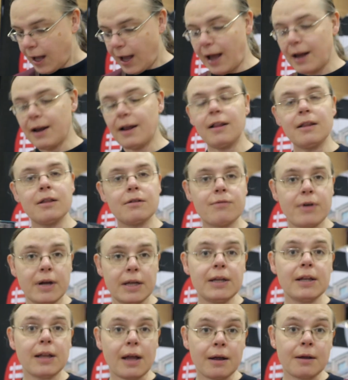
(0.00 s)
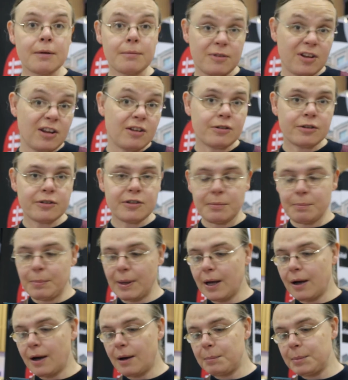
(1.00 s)
and I really like diesels in
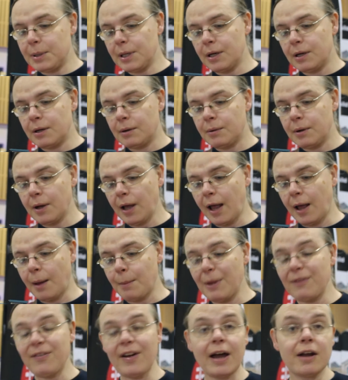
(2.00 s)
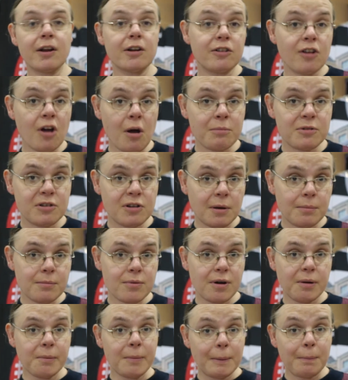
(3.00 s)
BR blue. If it had a tops number,
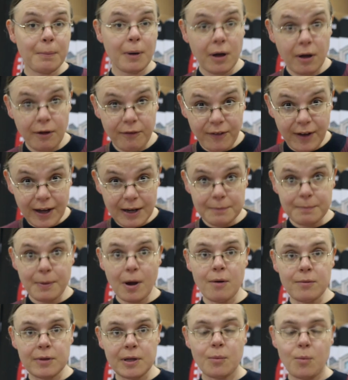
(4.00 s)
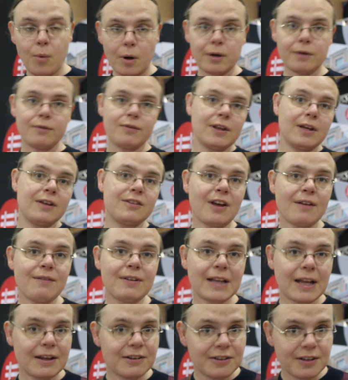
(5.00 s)
it would be perfect, but only one of these ever
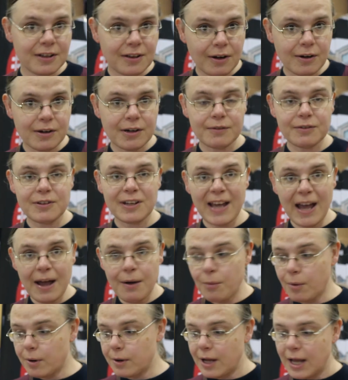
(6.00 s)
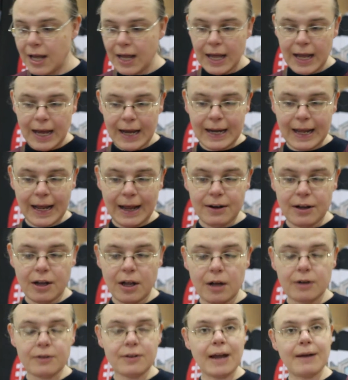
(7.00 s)
lasted long enough to get one, and it had a
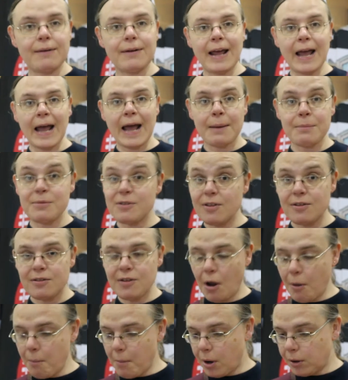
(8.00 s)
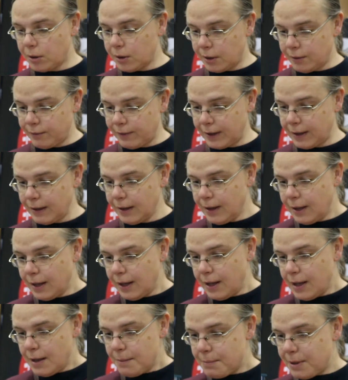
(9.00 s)
cut down cab, so there's no model of it,
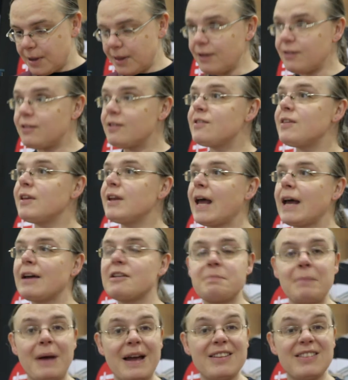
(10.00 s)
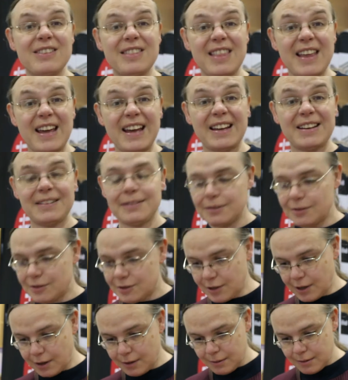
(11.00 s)
but this is the next best thing,
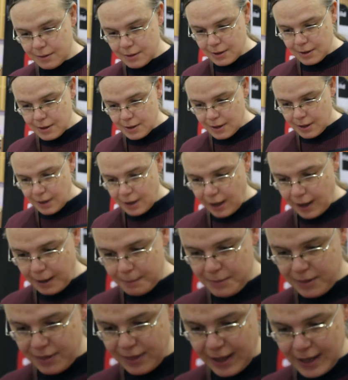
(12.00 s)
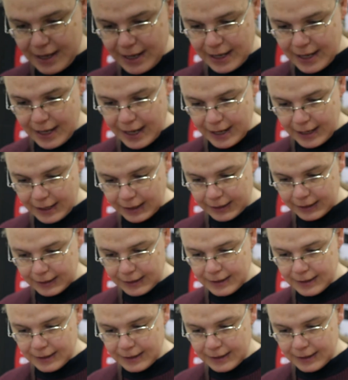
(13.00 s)
so I'm thinking